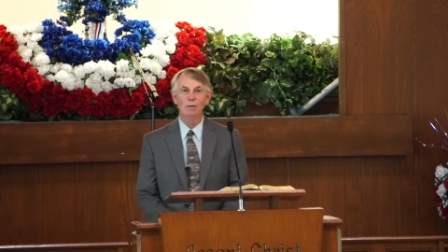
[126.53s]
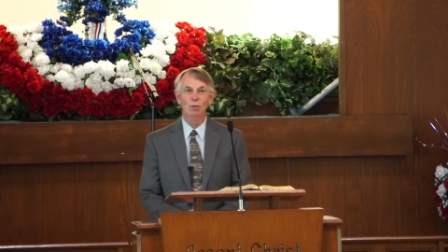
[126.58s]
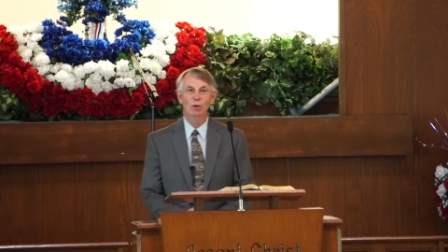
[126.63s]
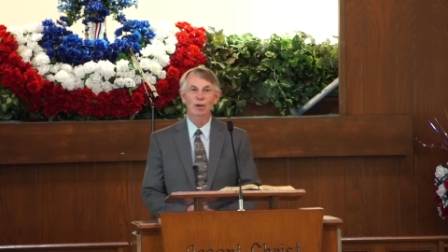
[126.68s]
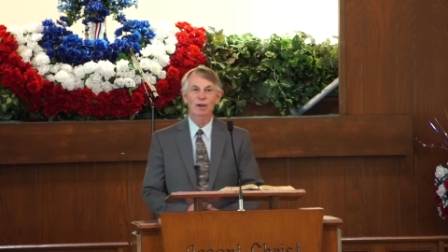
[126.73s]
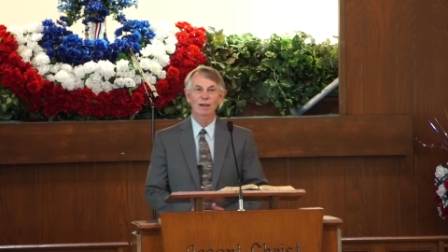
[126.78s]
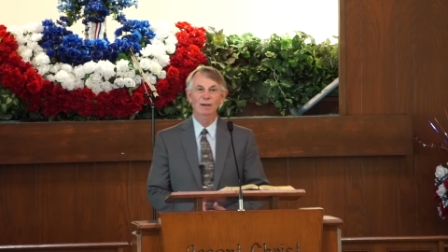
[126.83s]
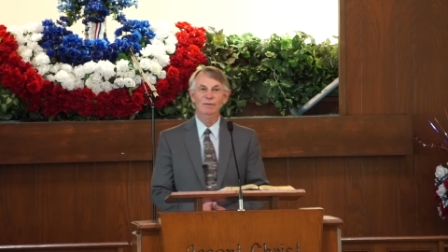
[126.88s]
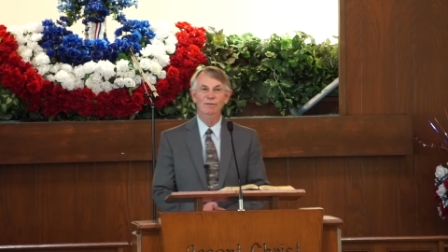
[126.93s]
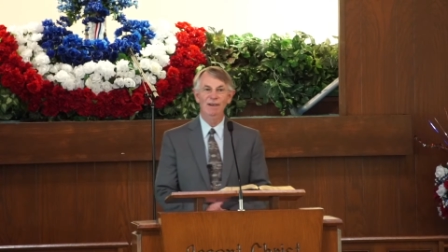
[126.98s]
we're
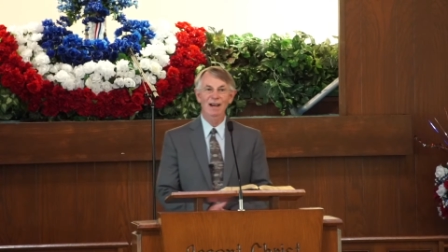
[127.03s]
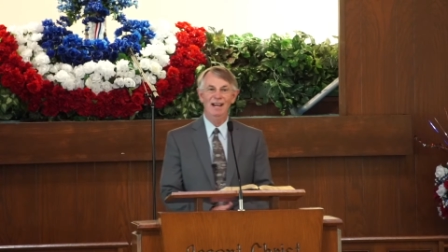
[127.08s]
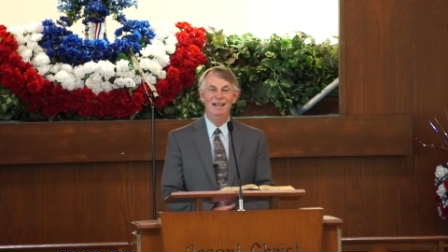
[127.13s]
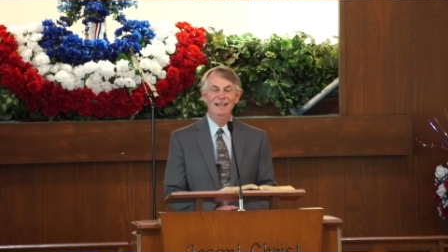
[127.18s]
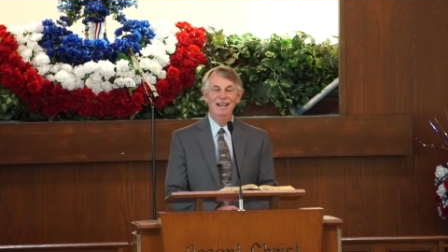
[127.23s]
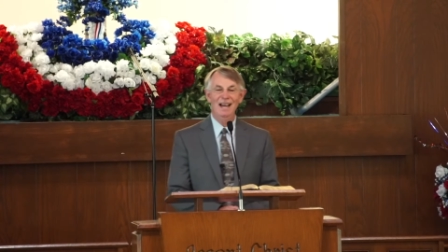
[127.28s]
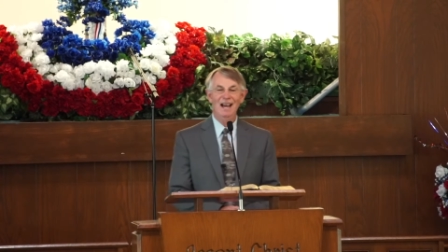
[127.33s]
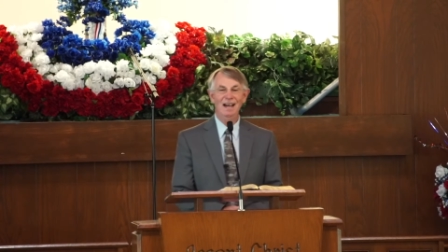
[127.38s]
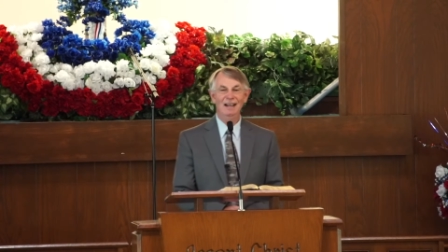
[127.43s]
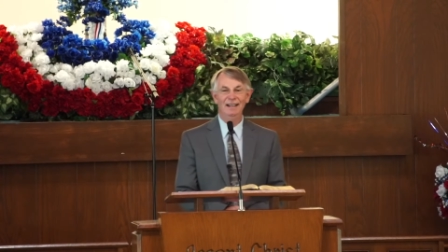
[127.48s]
going to find
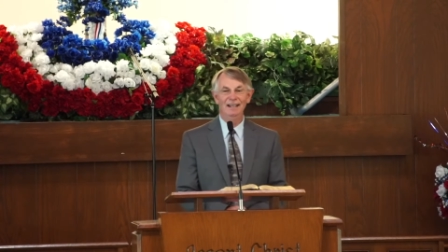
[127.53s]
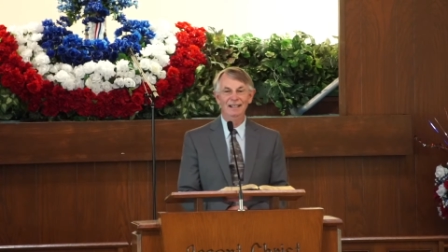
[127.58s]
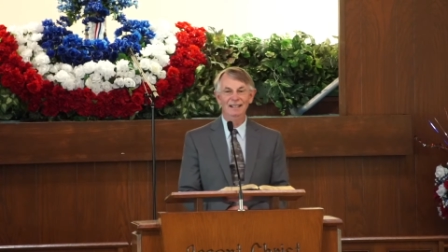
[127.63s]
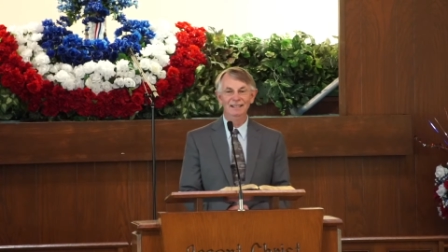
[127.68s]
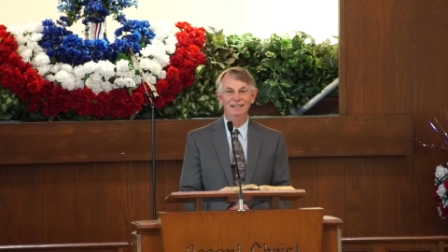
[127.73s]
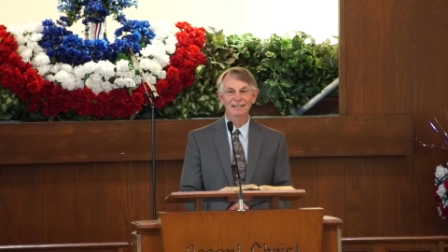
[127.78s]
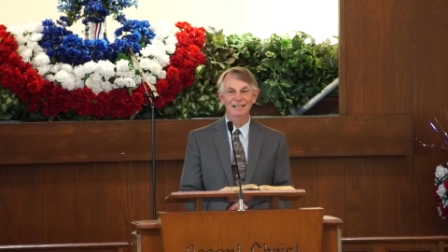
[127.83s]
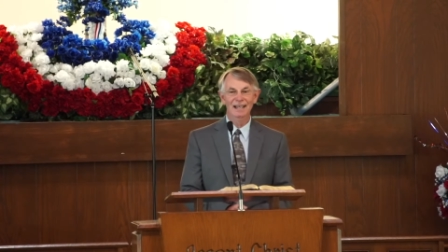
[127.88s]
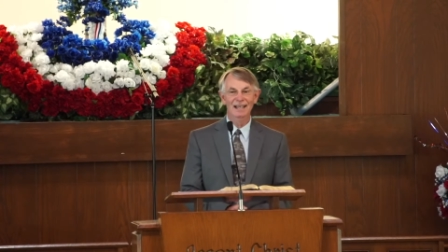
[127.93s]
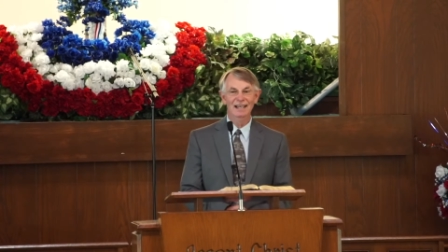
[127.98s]
out
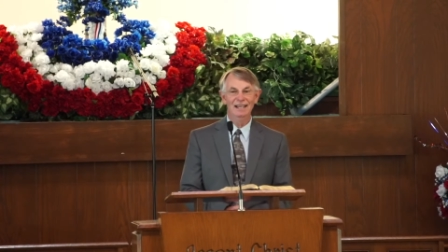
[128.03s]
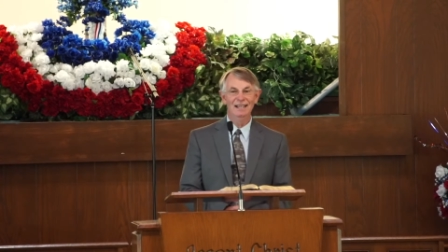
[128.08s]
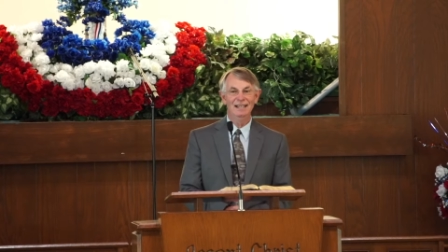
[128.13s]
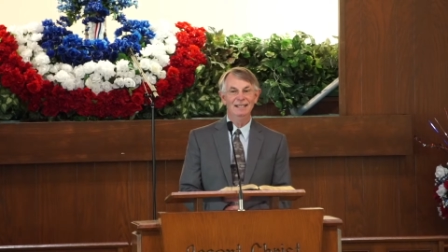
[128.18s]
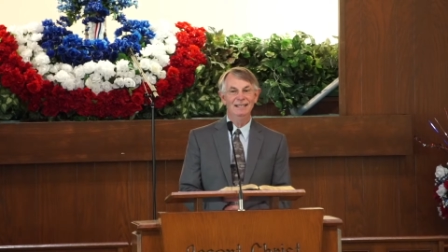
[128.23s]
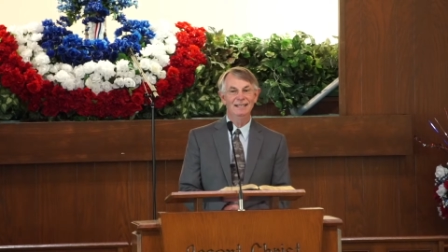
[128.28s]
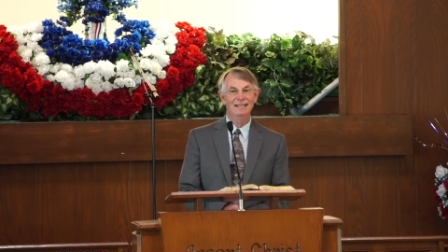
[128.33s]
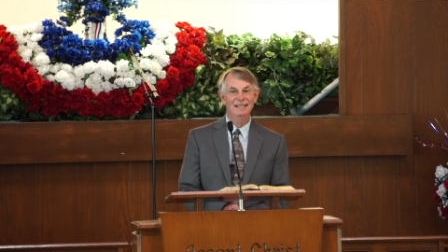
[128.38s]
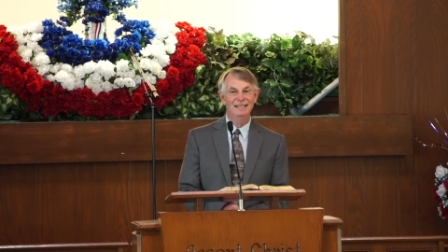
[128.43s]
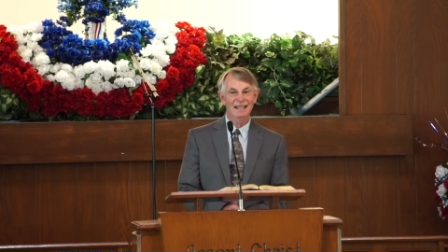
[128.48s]
is a
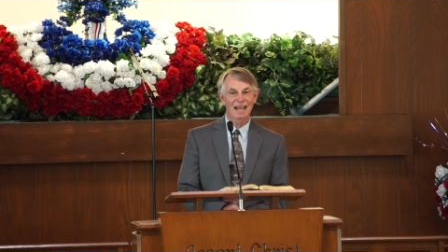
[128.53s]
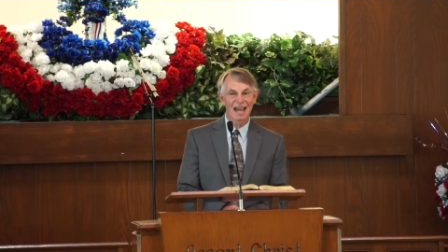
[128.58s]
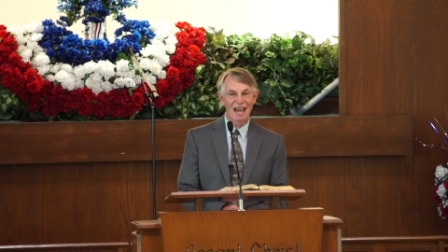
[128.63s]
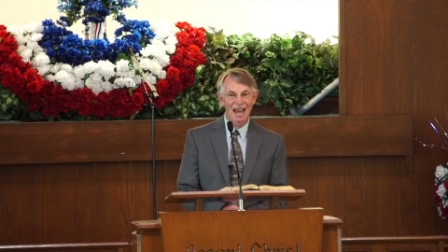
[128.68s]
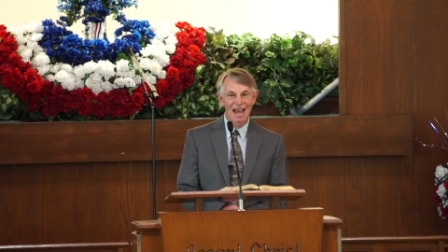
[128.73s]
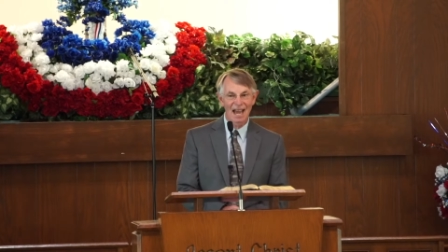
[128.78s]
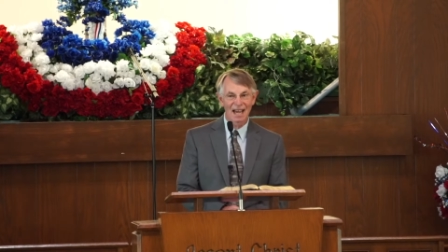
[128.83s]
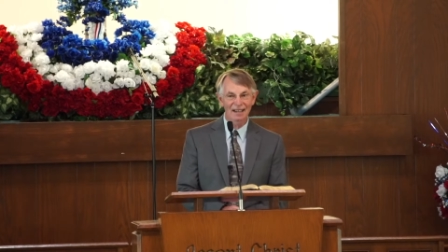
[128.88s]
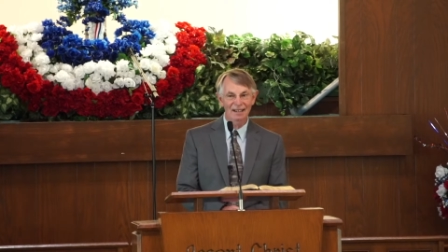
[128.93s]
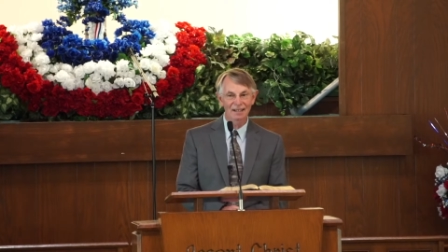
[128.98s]

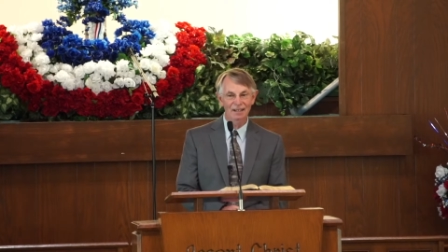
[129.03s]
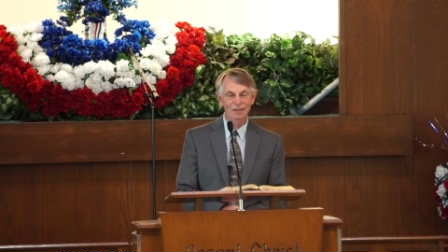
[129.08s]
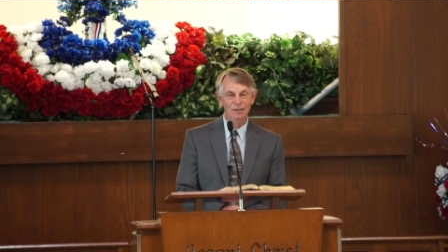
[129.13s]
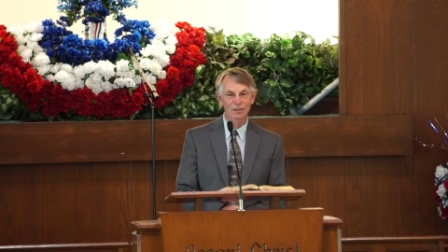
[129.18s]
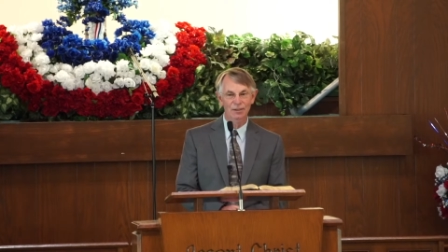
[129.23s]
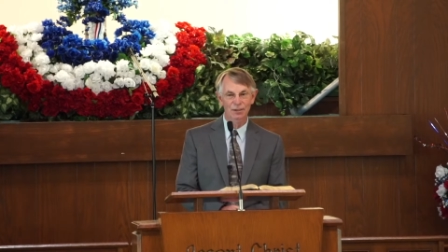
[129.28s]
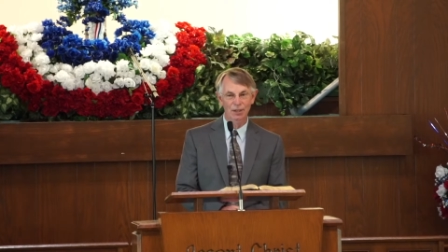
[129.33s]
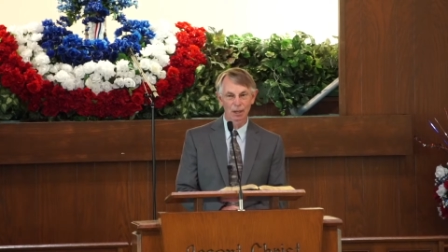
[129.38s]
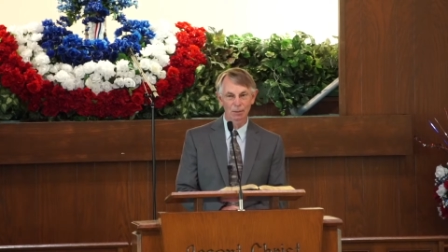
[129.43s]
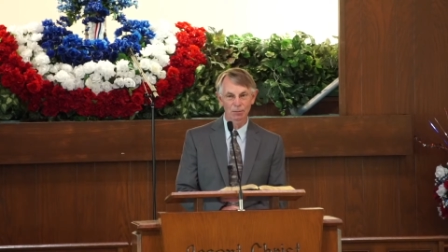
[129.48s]
sad
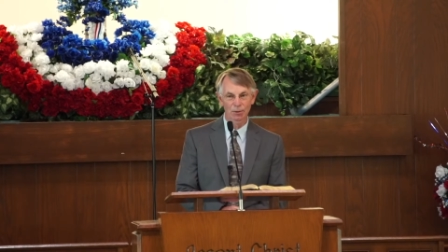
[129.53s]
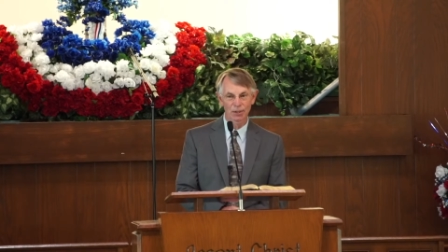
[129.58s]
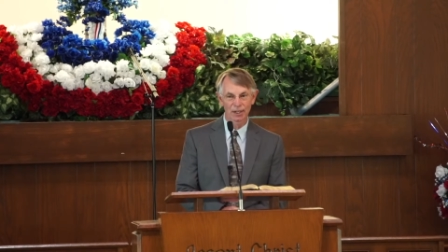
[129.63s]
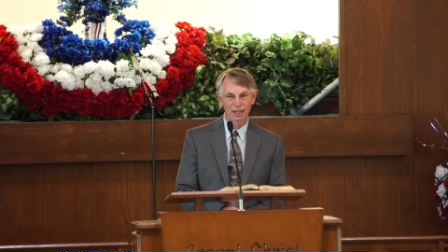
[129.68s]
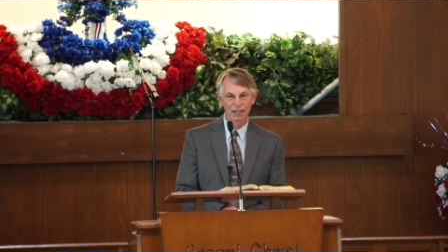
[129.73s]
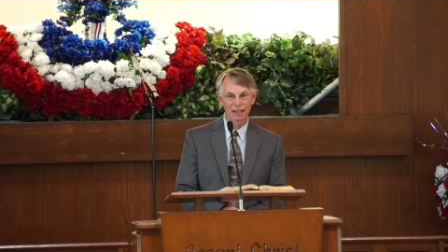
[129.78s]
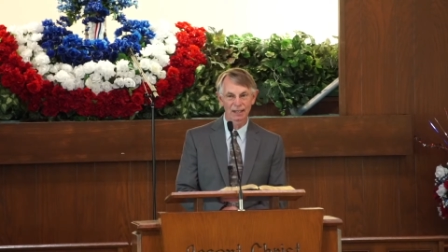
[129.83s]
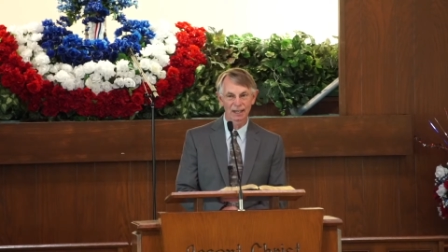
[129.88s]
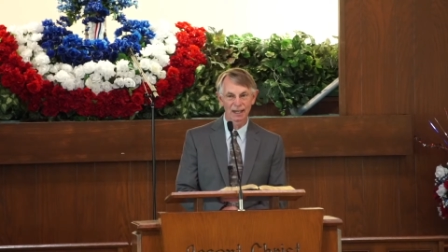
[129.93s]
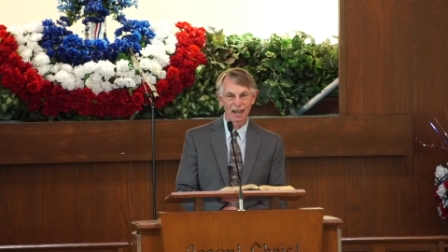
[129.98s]

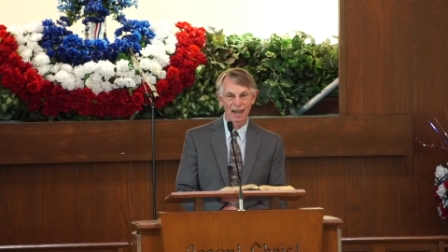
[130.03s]
subject.